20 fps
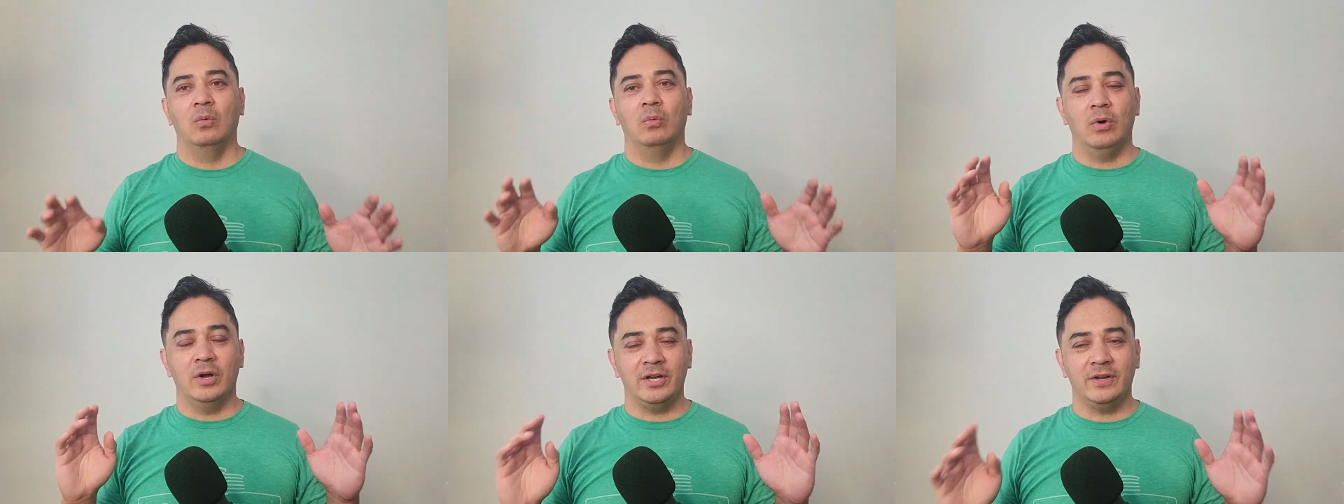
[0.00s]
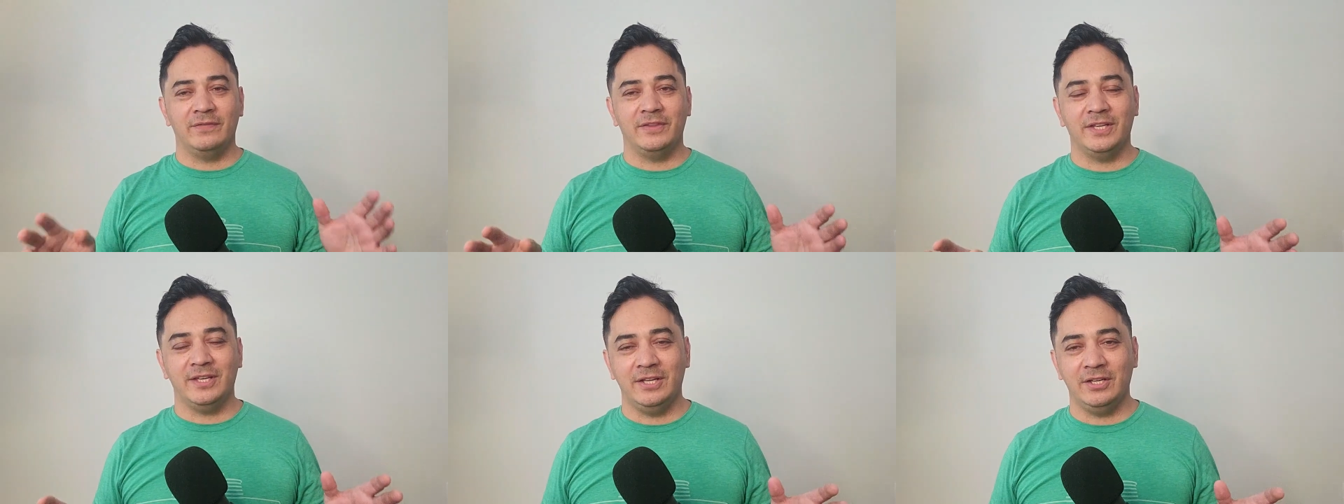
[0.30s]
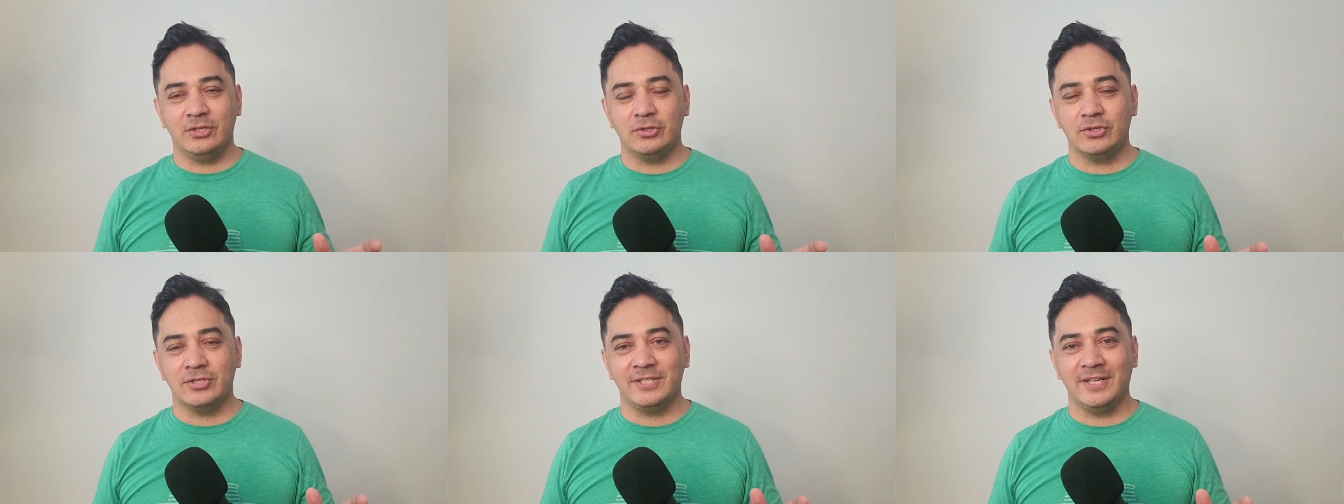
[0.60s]
One of the
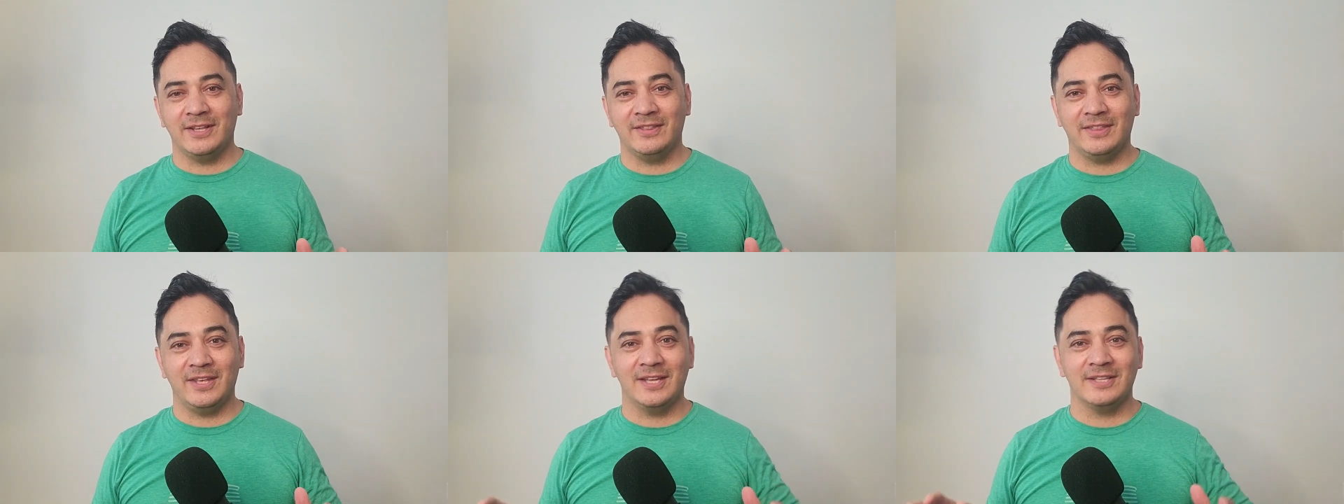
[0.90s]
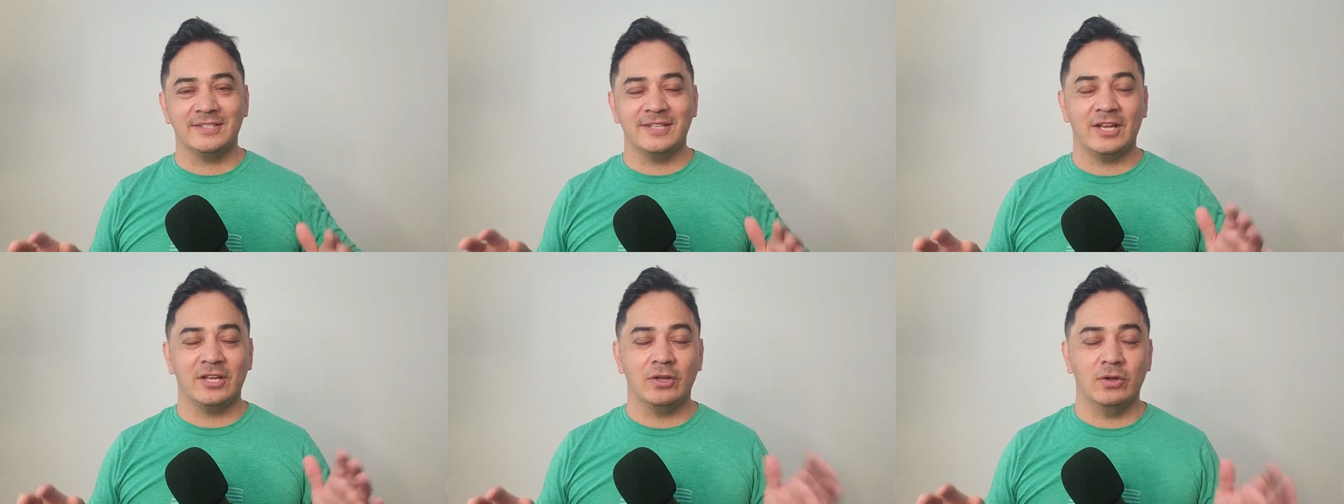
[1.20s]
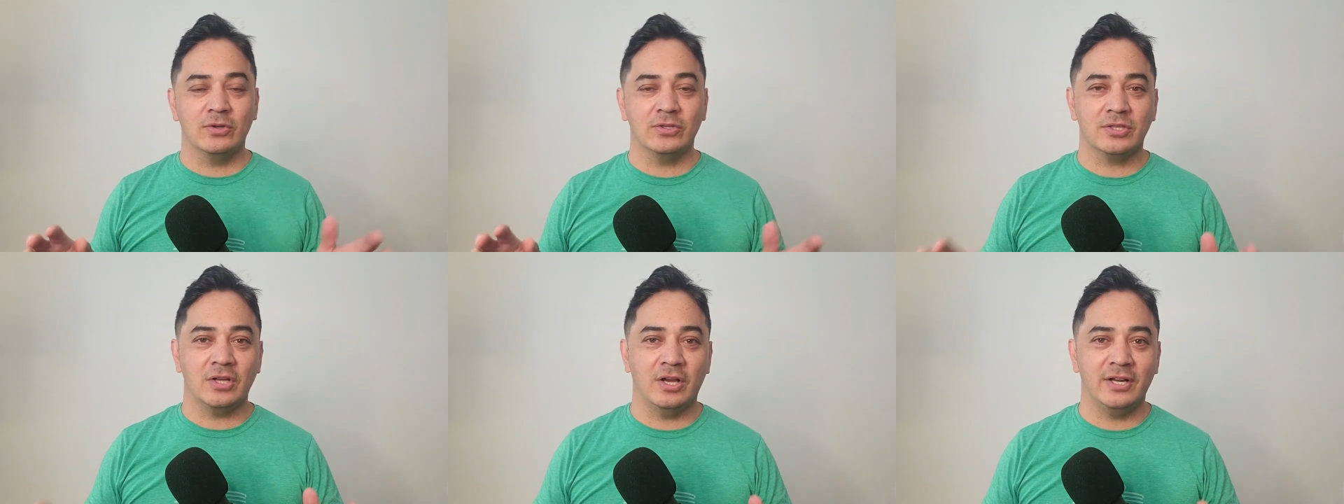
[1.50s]
interesting things that
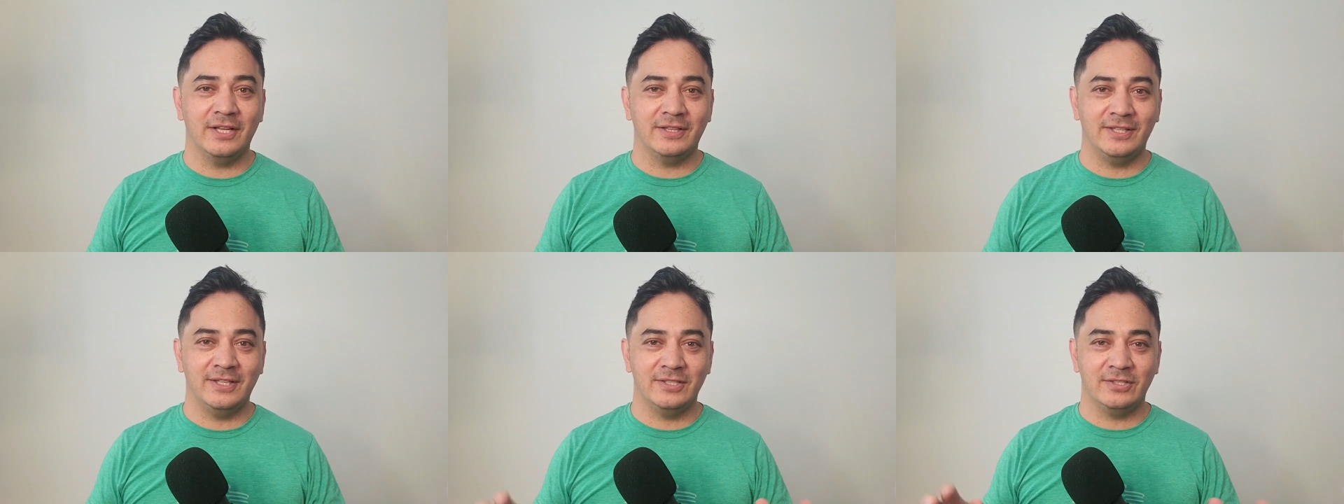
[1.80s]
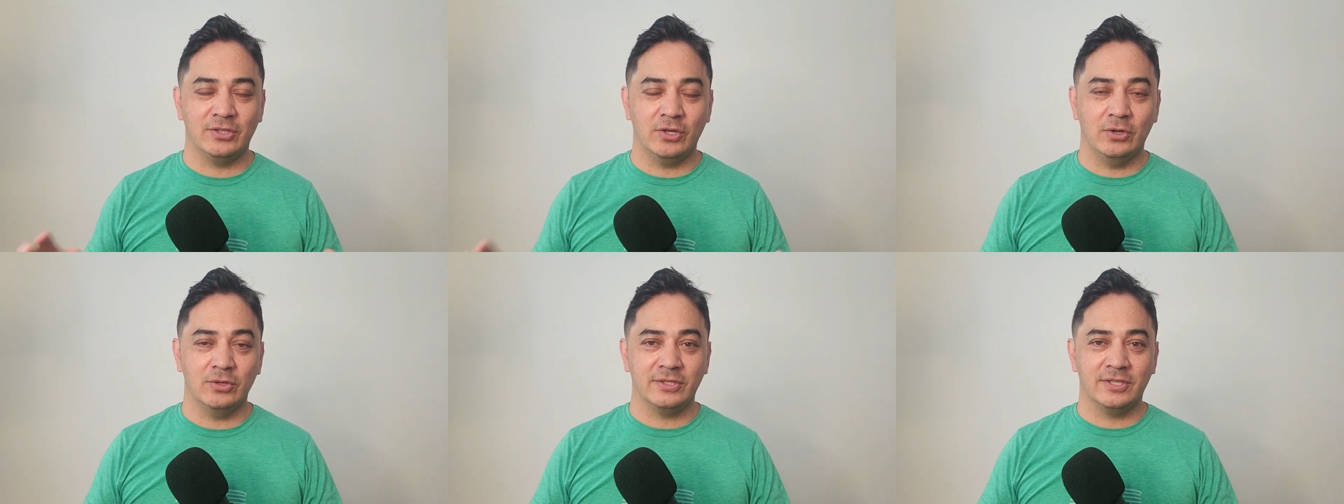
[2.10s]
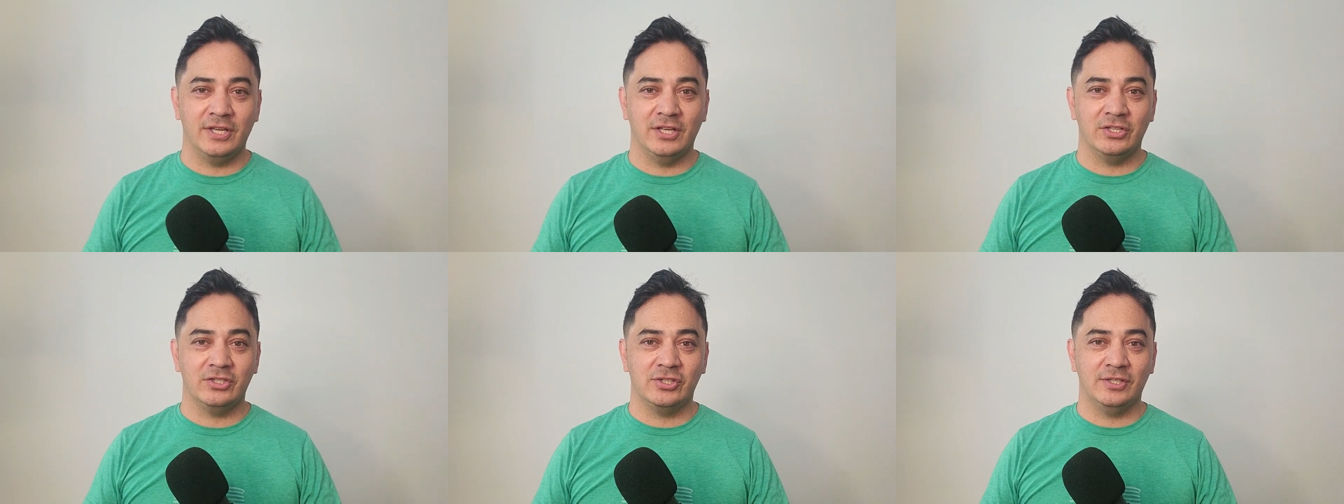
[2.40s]
goes on at these ghost
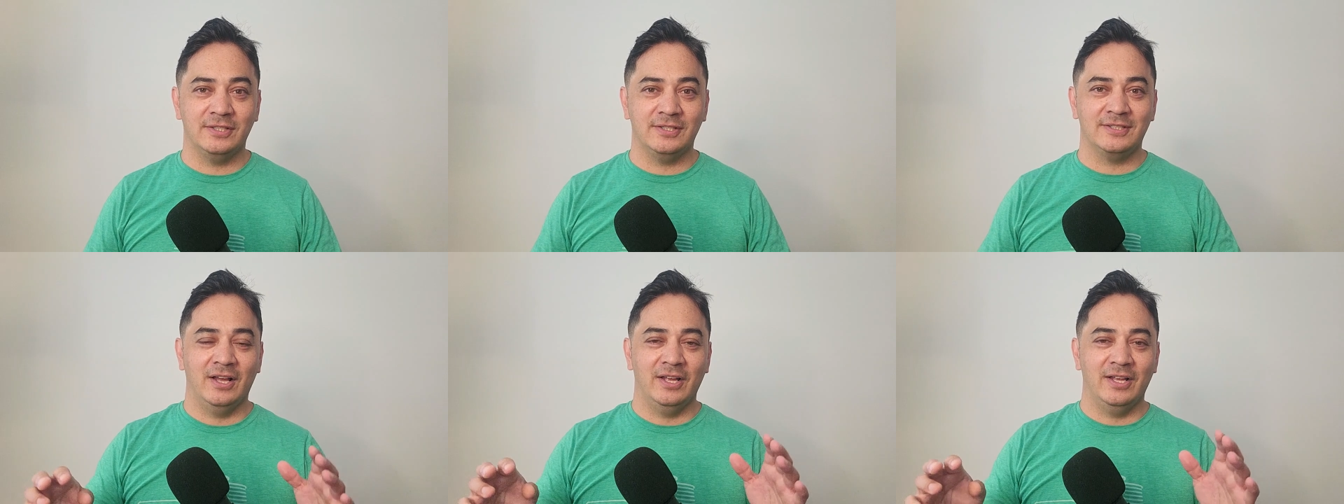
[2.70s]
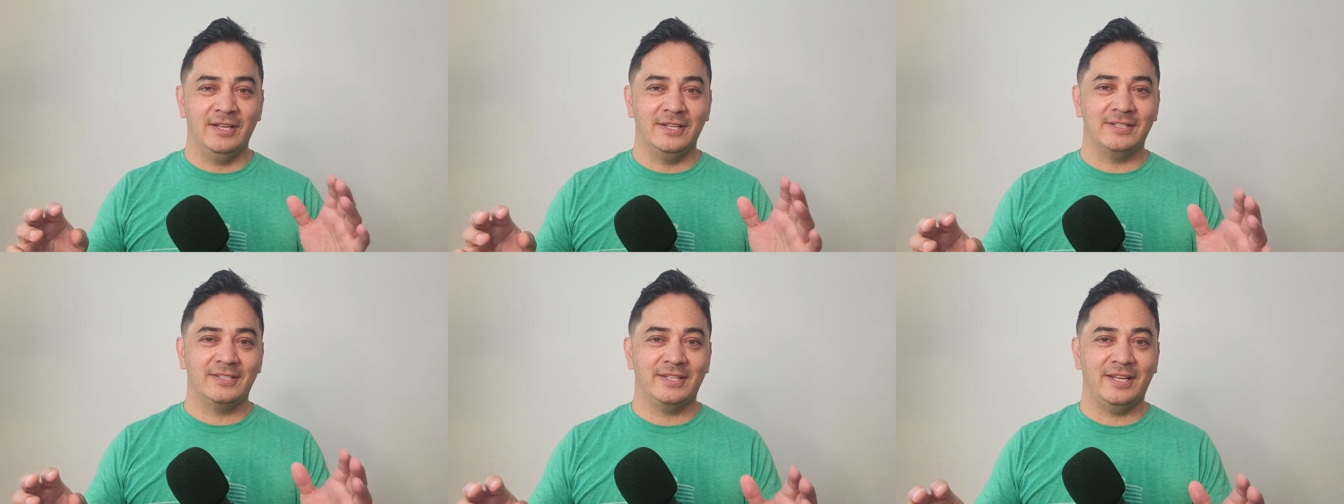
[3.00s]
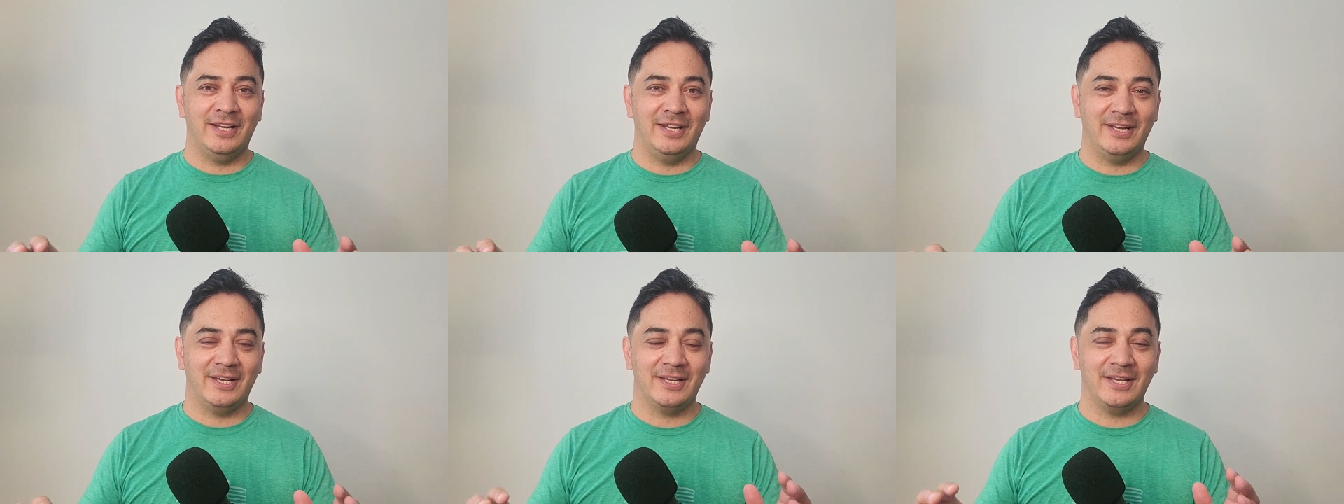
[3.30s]
kitchens is
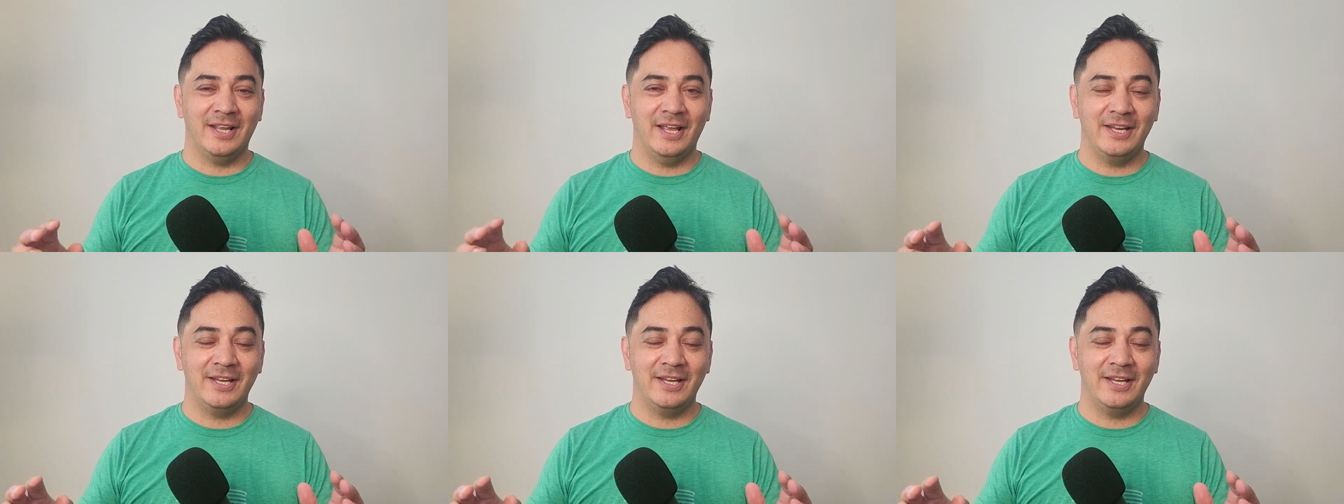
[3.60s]
an